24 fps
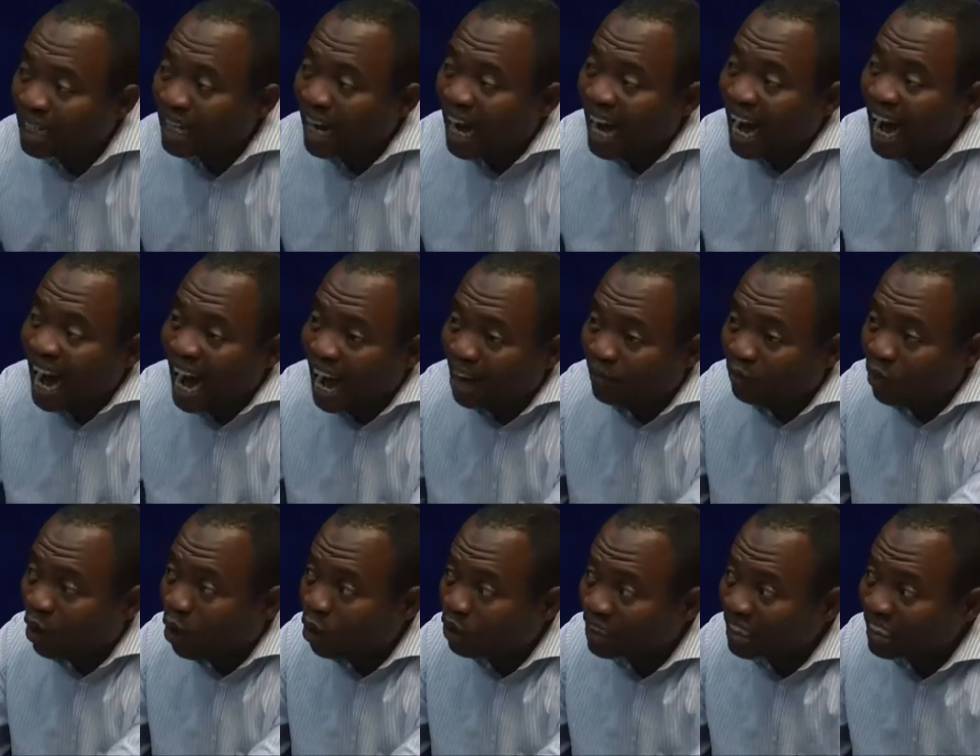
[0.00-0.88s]
can have
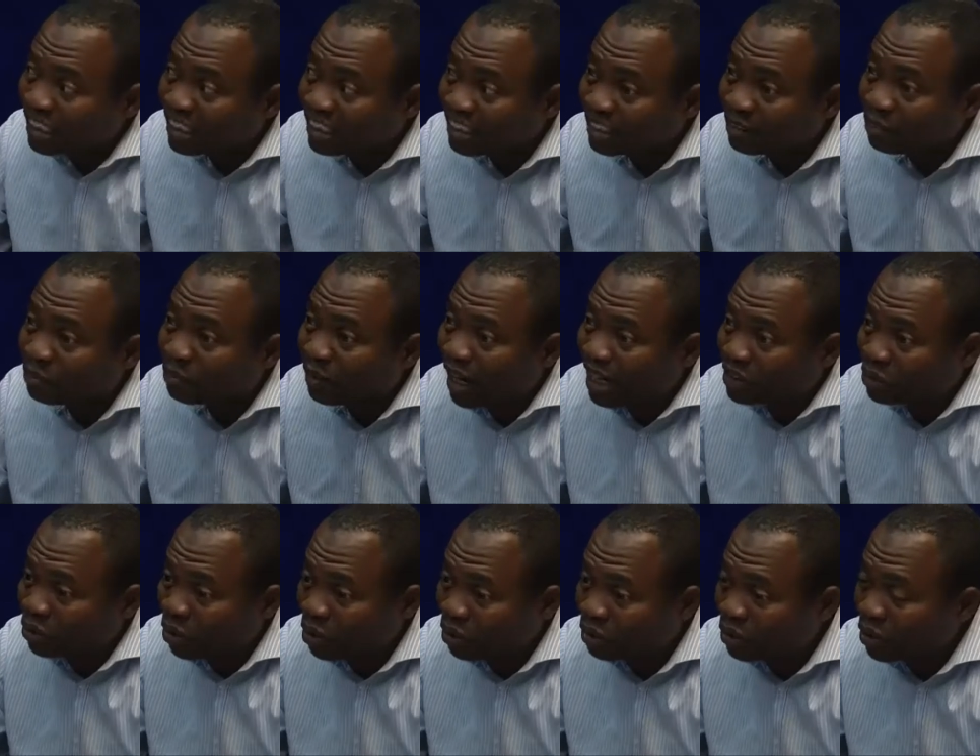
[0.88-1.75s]
all this
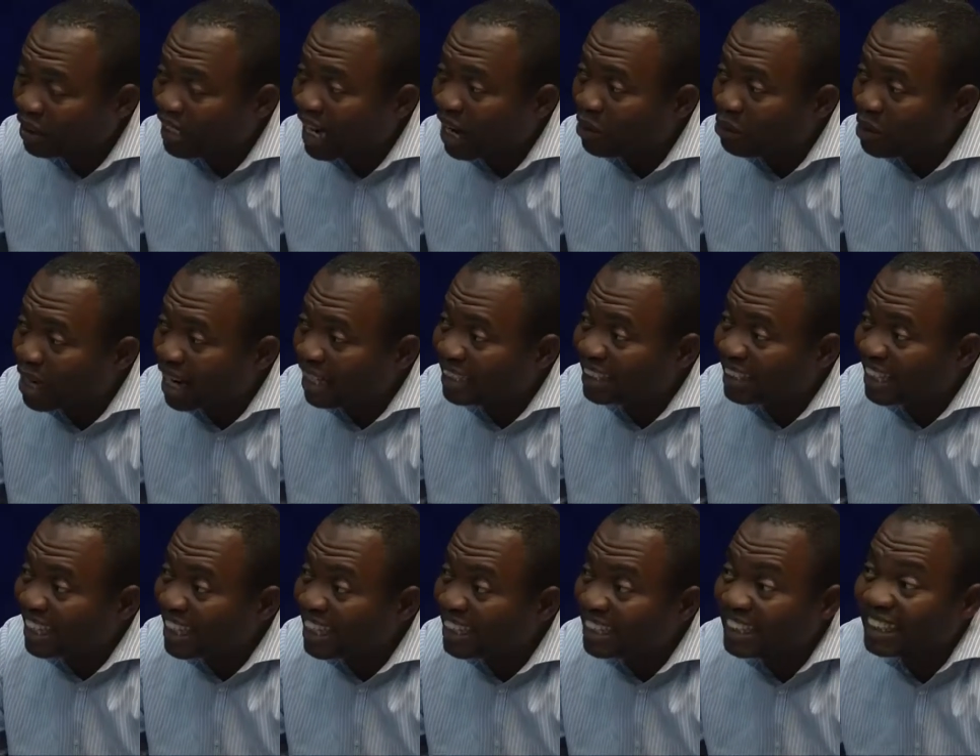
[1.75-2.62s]
infrastructure that we are
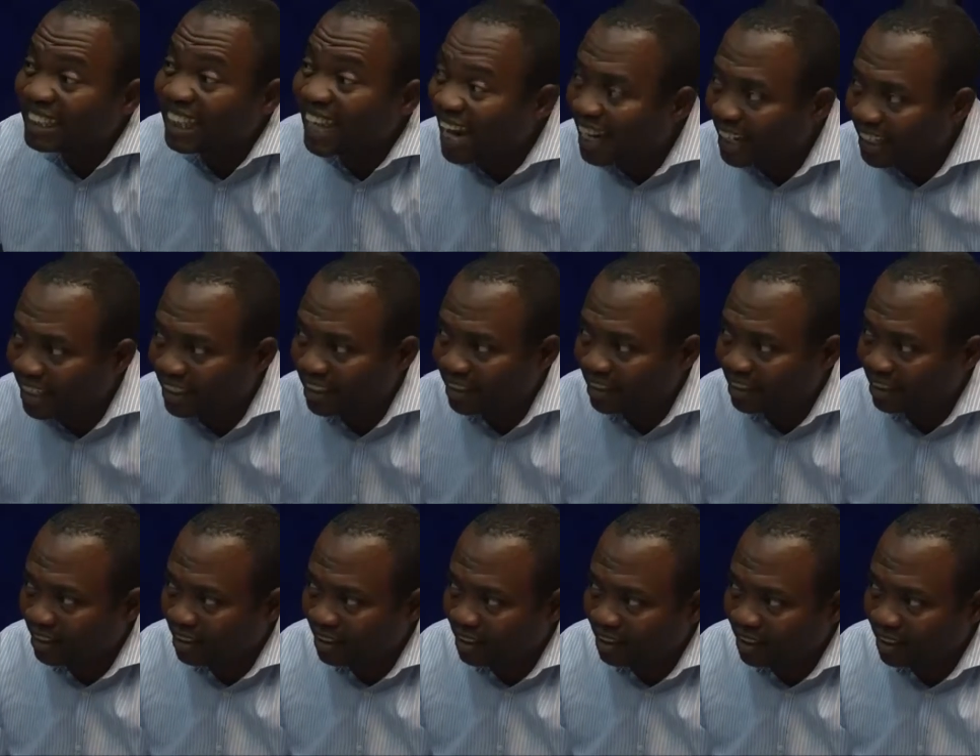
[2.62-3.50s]
saying is lacking
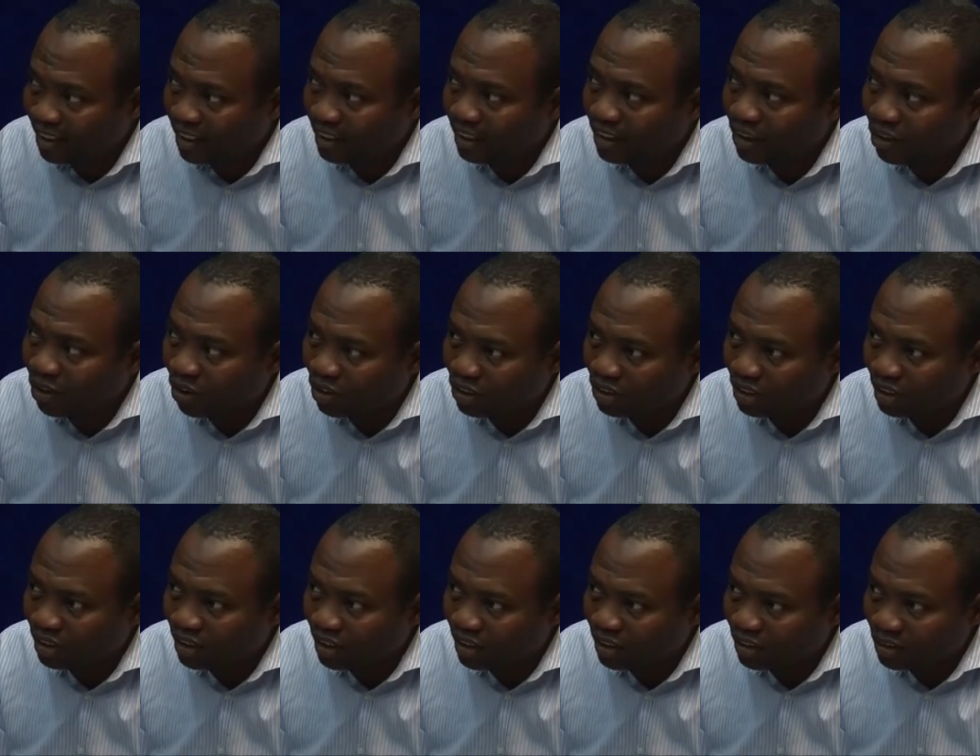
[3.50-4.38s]
in the country.